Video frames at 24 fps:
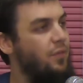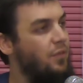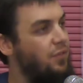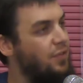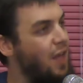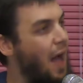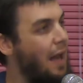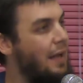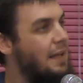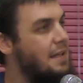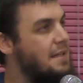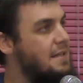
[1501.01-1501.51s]

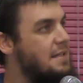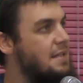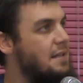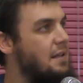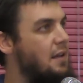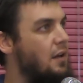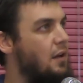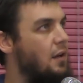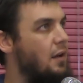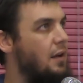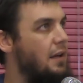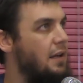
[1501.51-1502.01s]
that is
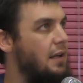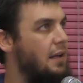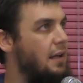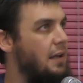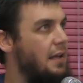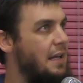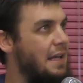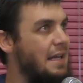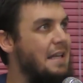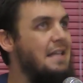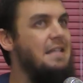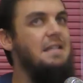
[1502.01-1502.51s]

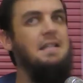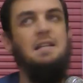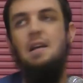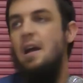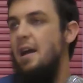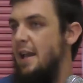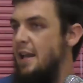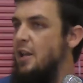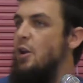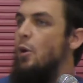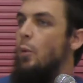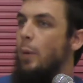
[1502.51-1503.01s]

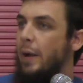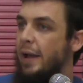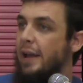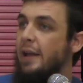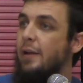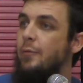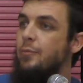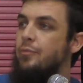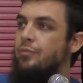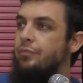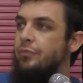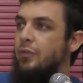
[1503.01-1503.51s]
easier in a
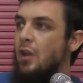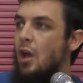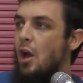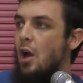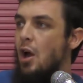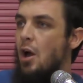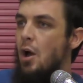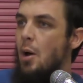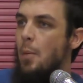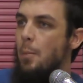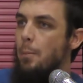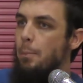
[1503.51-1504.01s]
way,
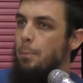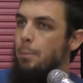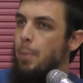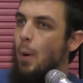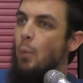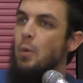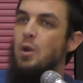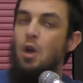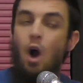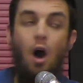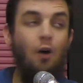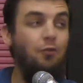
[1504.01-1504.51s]

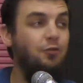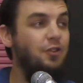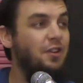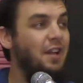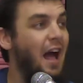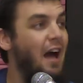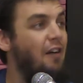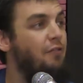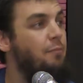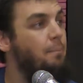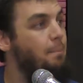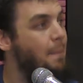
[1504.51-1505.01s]
but we
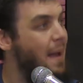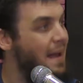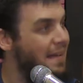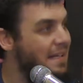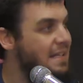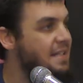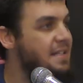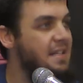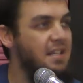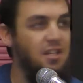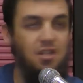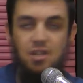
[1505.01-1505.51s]
often have
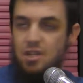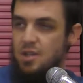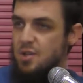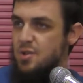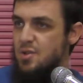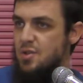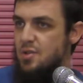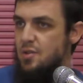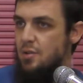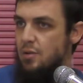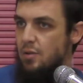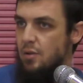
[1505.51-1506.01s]
many
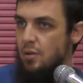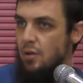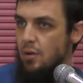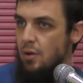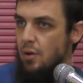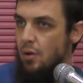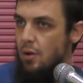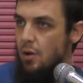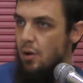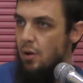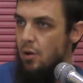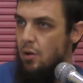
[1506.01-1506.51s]
teachers.
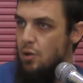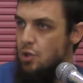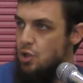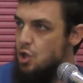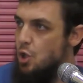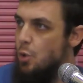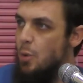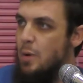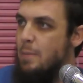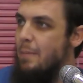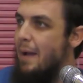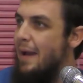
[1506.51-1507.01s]

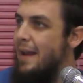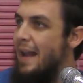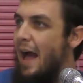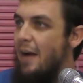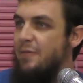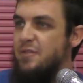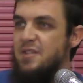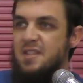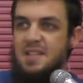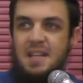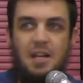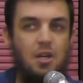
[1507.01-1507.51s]
So we might
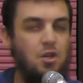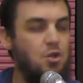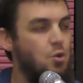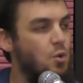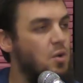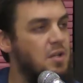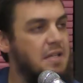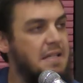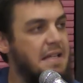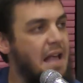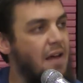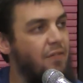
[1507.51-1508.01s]
have
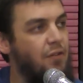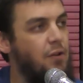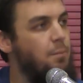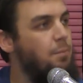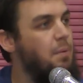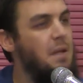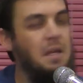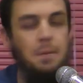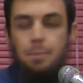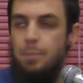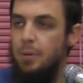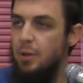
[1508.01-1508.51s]
6 or
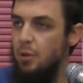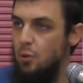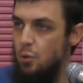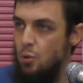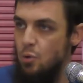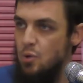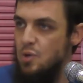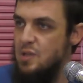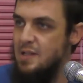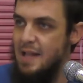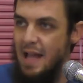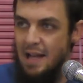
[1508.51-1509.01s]
7
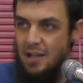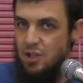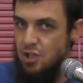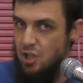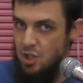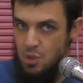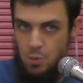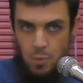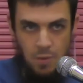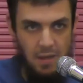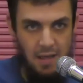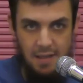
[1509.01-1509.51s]
people whose
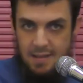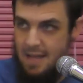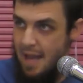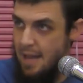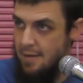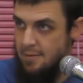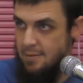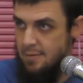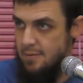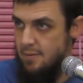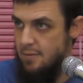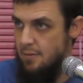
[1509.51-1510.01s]
lectures we
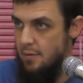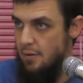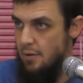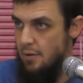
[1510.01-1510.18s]
attend.